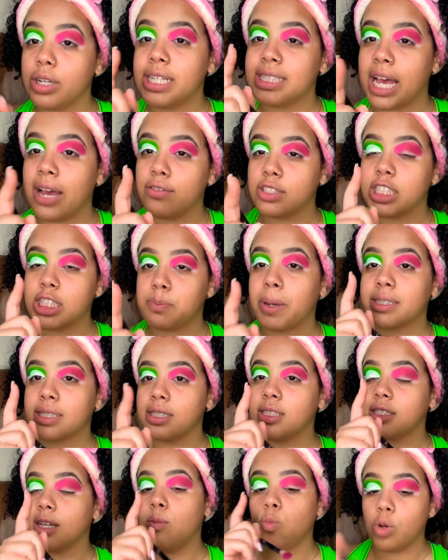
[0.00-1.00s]
is ever suspecting
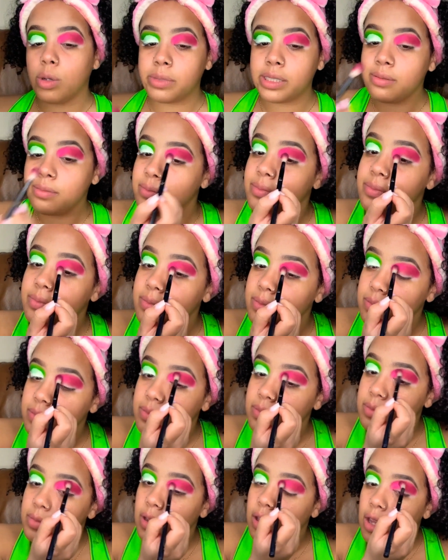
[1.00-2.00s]
some woman,
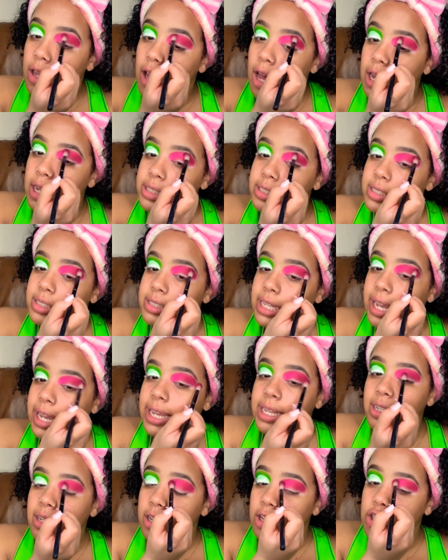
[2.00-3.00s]

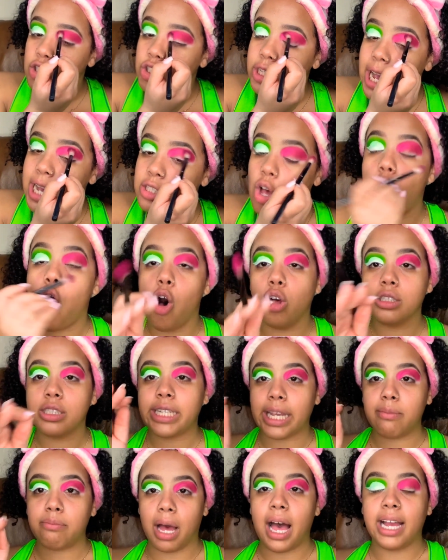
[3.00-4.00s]
understand she has a whole
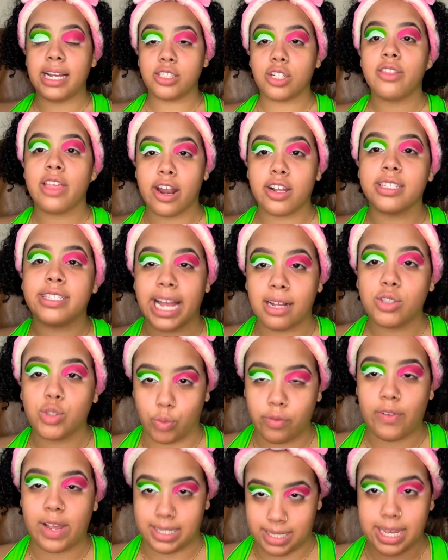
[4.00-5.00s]
team behind her that is down to
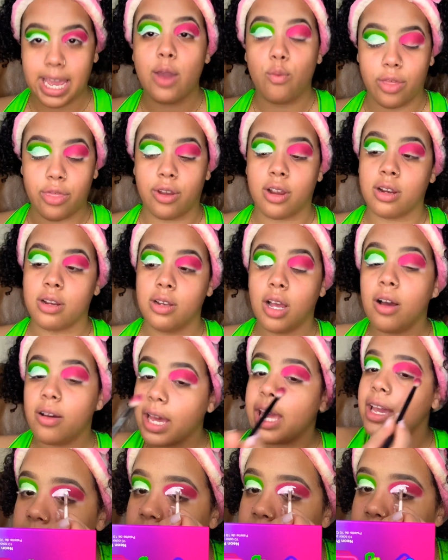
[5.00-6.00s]
investigate with her, okay?